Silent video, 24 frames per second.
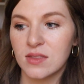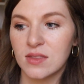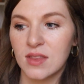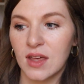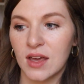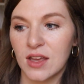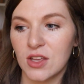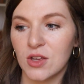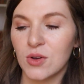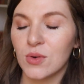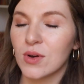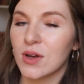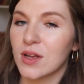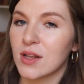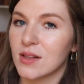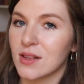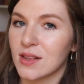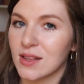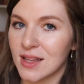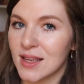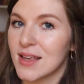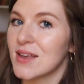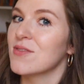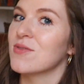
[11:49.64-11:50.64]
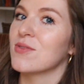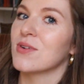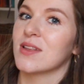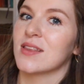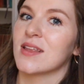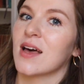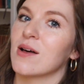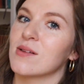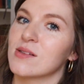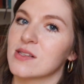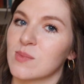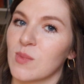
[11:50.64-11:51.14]
that you could live
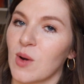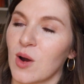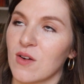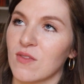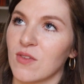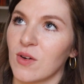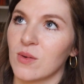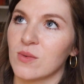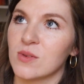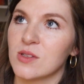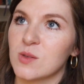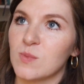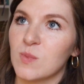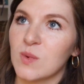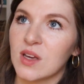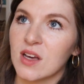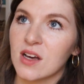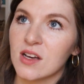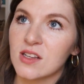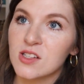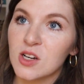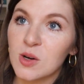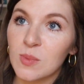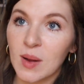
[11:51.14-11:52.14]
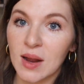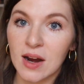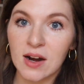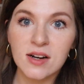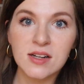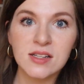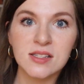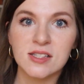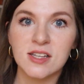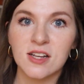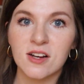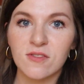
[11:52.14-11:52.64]
without smartphones because our
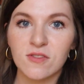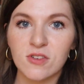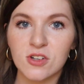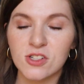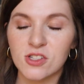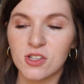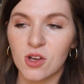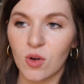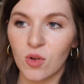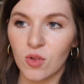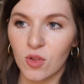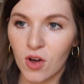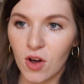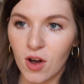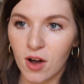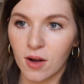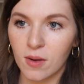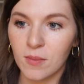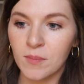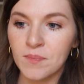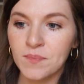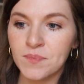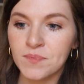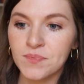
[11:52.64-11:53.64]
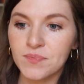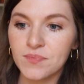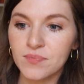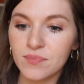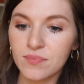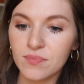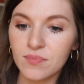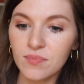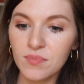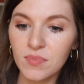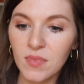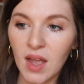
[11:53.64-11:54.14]
parents did it for so long.
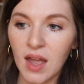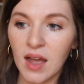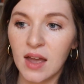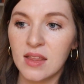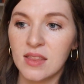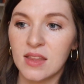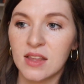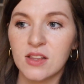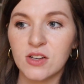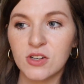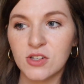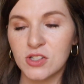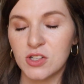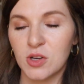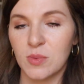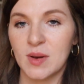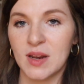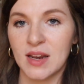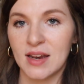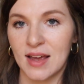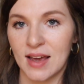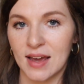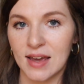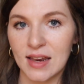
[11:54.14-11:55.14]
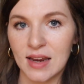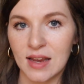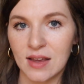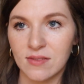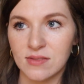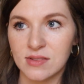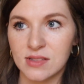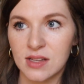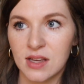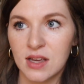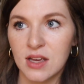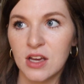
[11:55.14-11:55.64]
I think there's so many
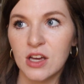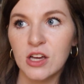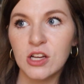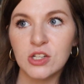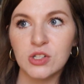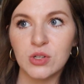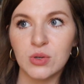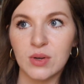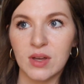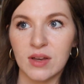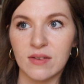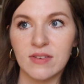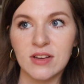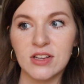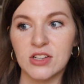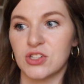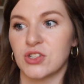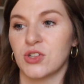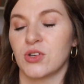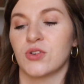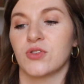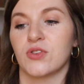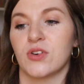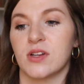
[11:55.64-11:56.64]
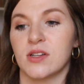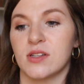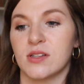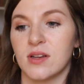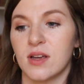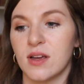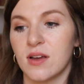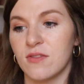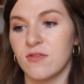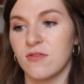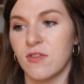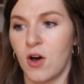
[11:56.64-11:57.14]
negatives to giving
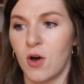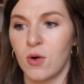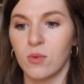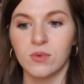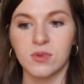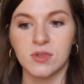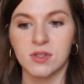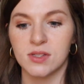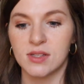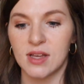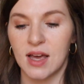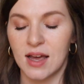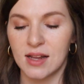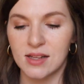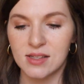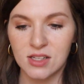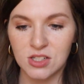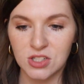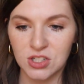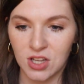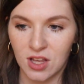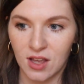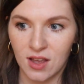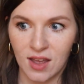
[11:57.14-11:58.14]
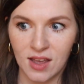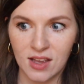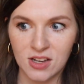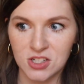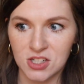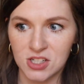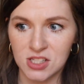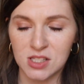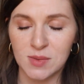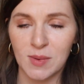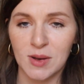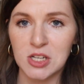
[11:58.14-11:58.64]
children phones at such a young age,
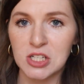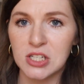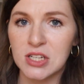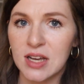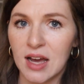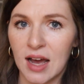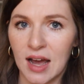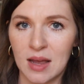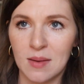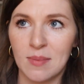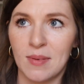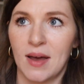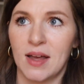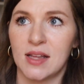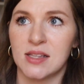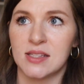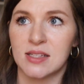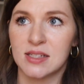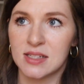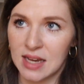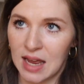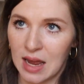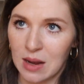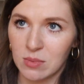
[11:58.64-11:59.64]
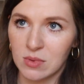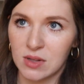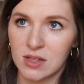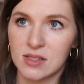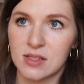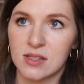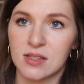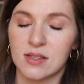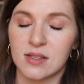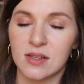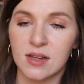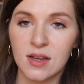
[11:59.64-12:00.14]
especially iPads and
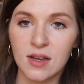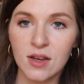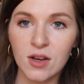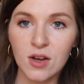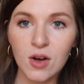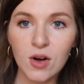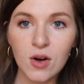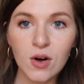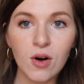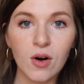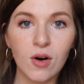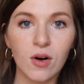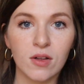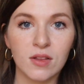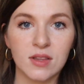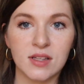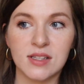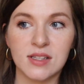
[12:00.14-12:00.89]
tablets and all